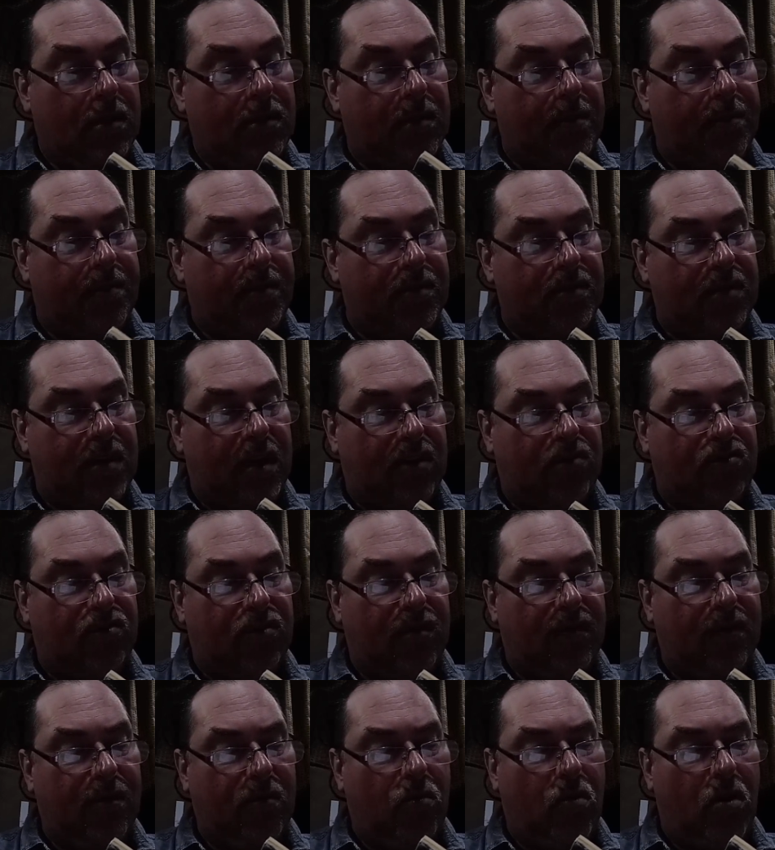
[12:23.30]
The
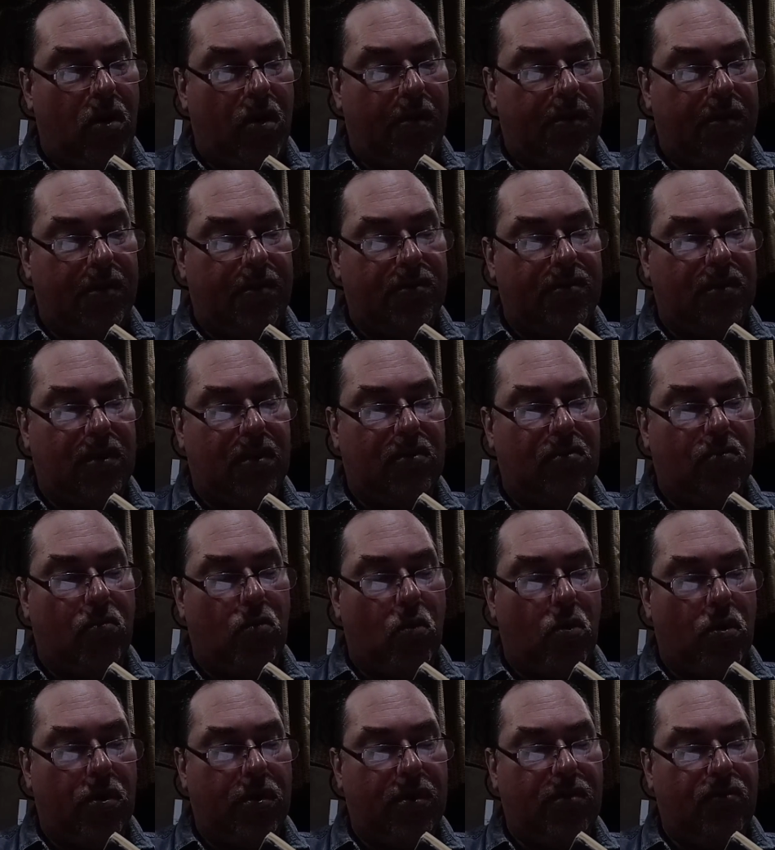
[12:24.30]
protection of the warrior is like the
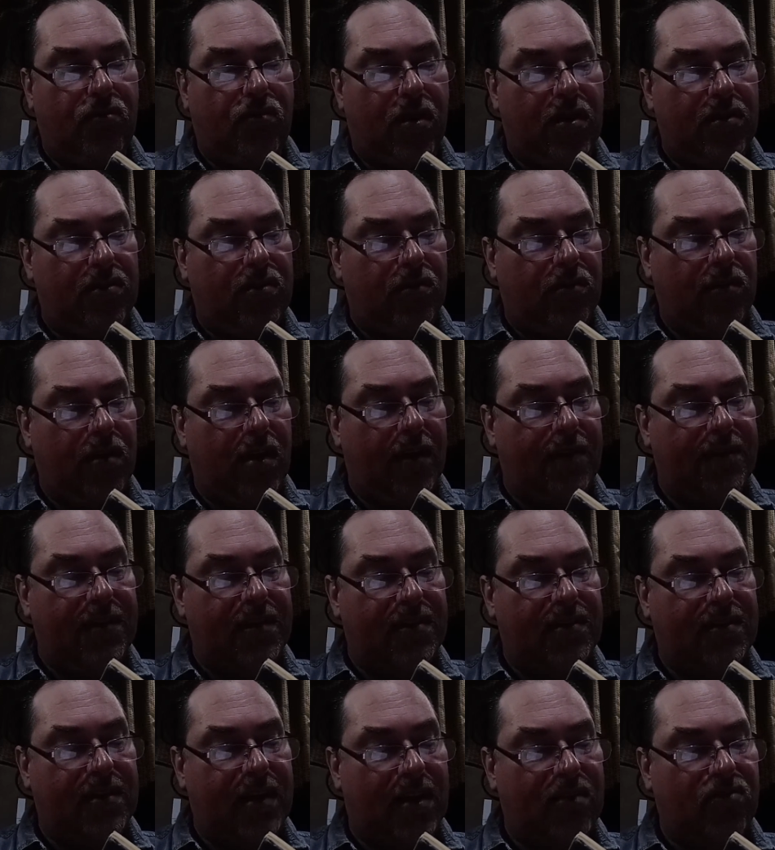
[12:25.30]
warning rustle of the
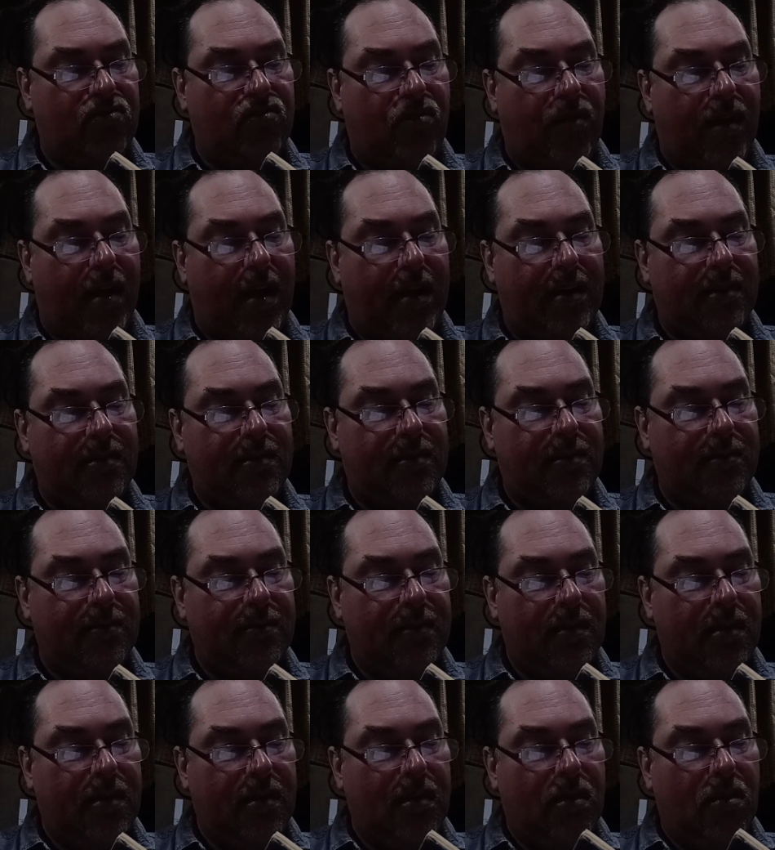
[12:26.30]
sedge grass
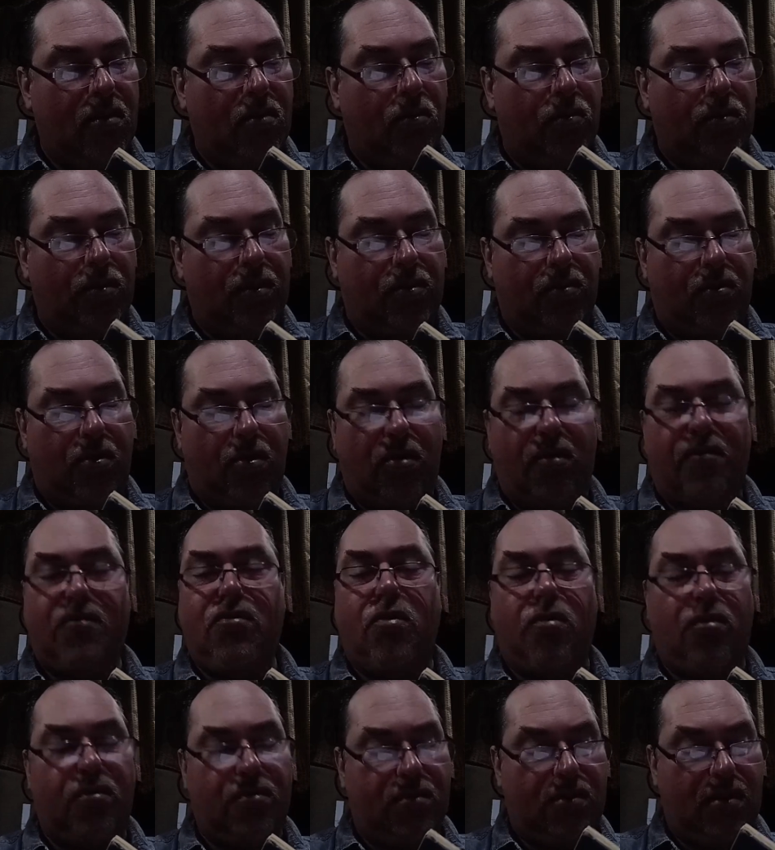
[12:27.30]
or the curved
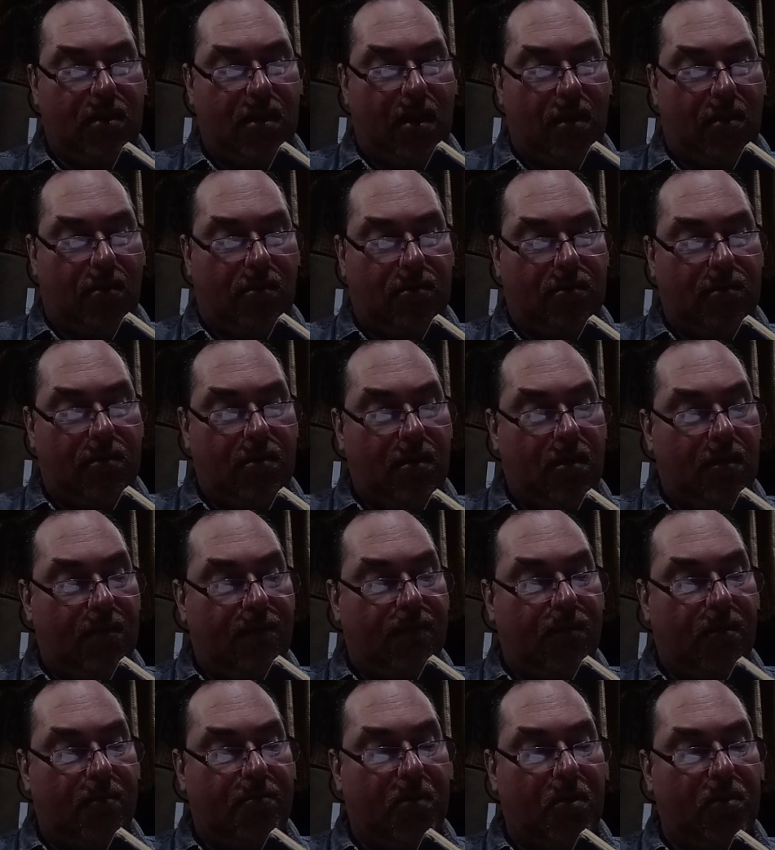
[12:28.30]
horns of the elk,
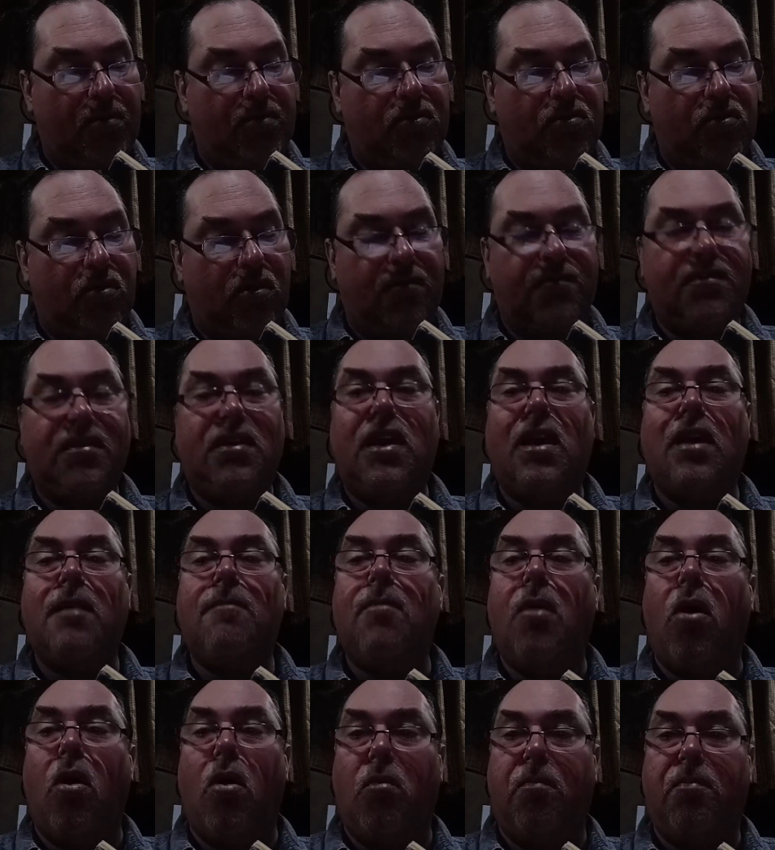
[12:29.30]
for both serve to
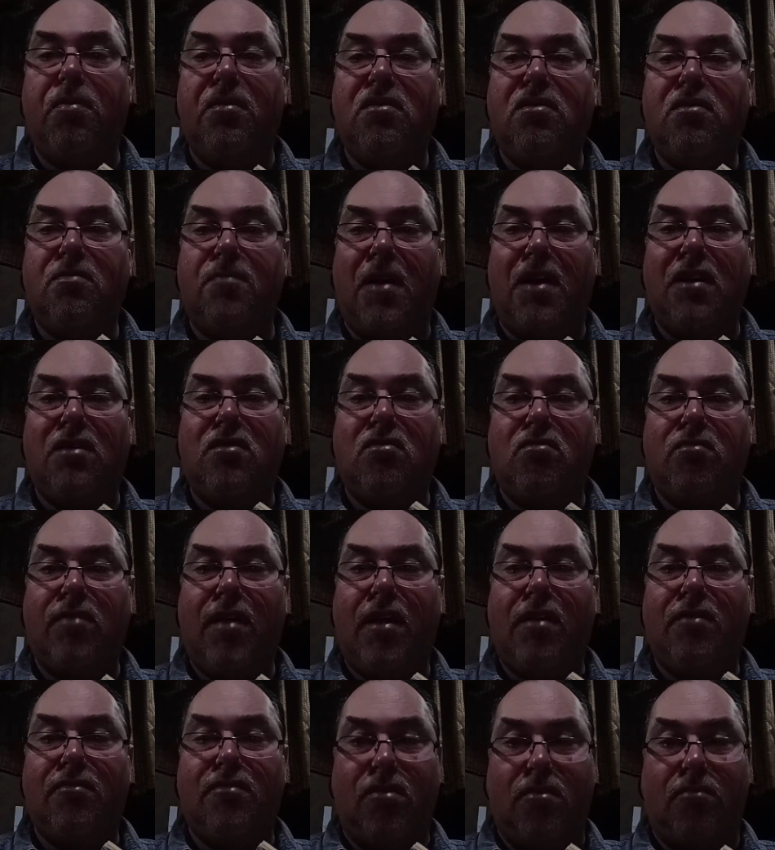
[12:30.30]
keep open space
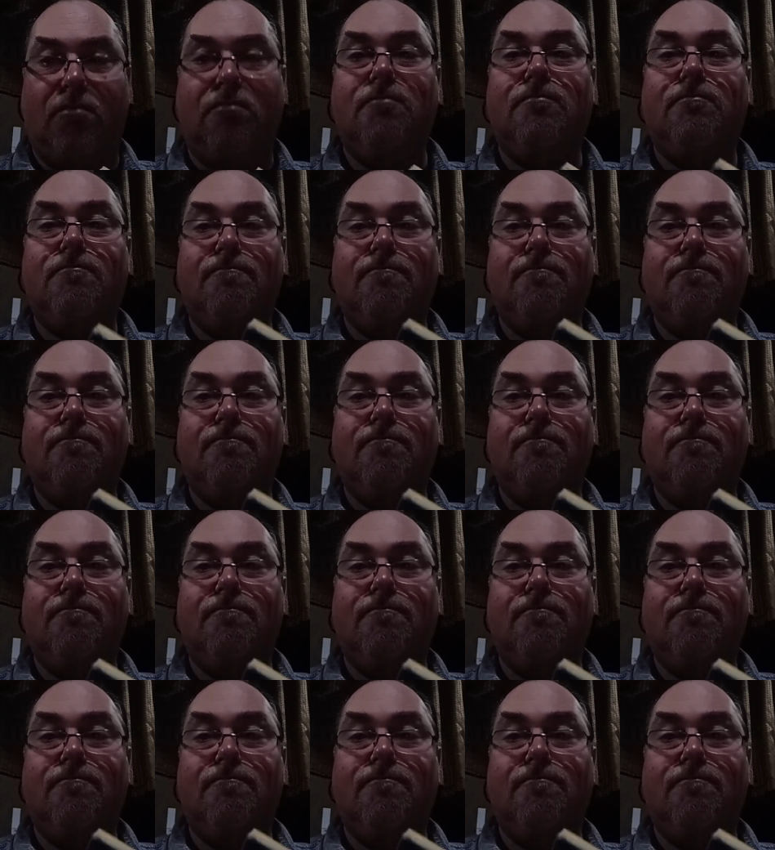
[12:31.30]
around you.